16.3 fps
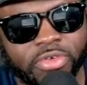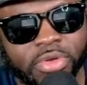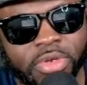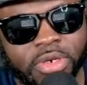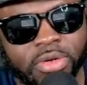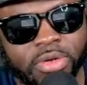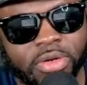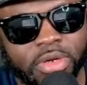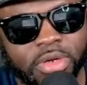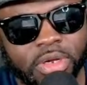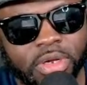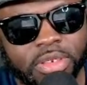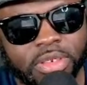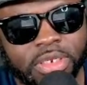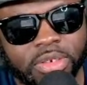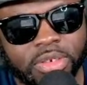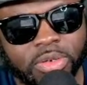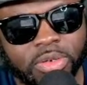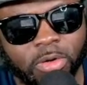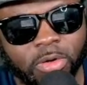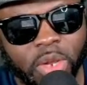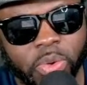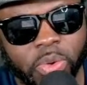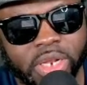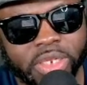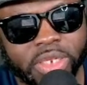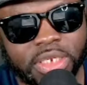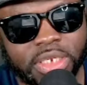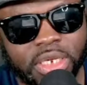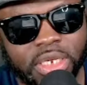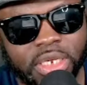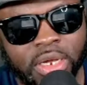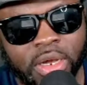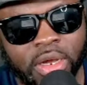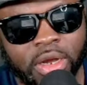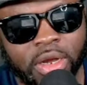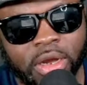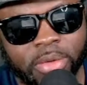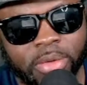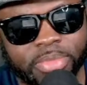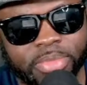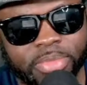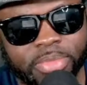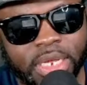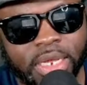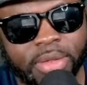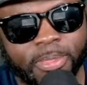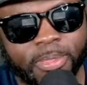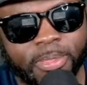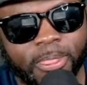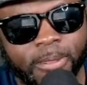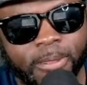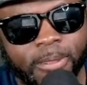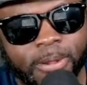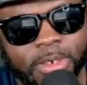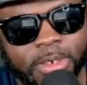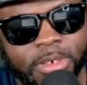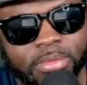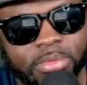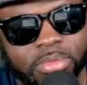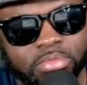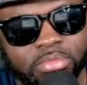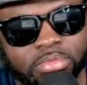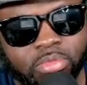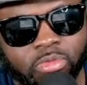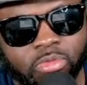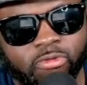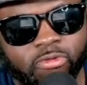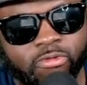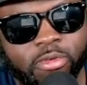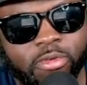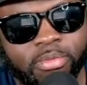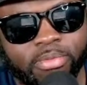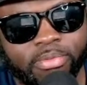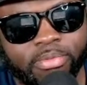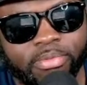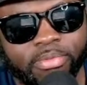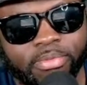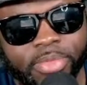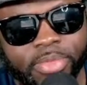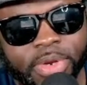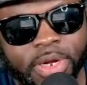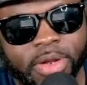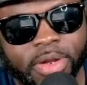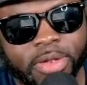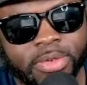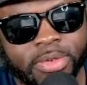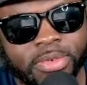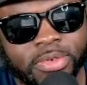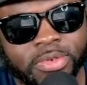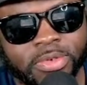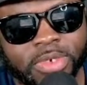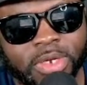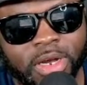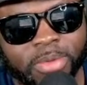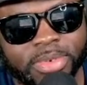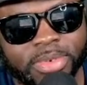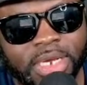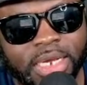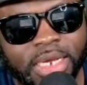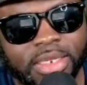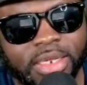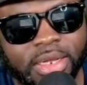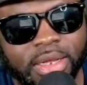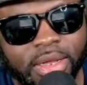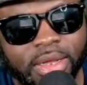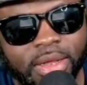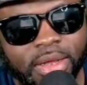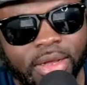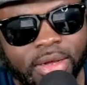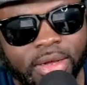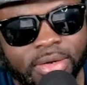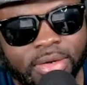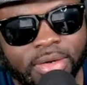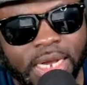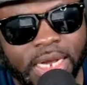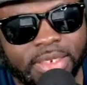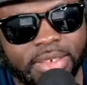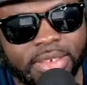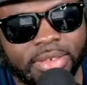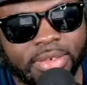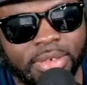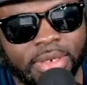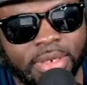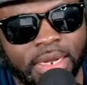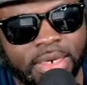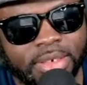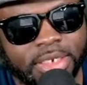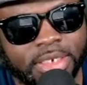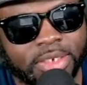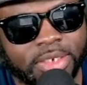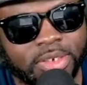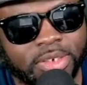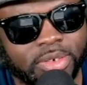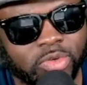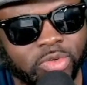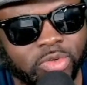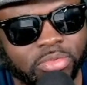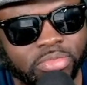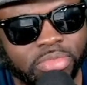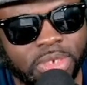there. Boom, to the upside, right? And this could be a perfect W,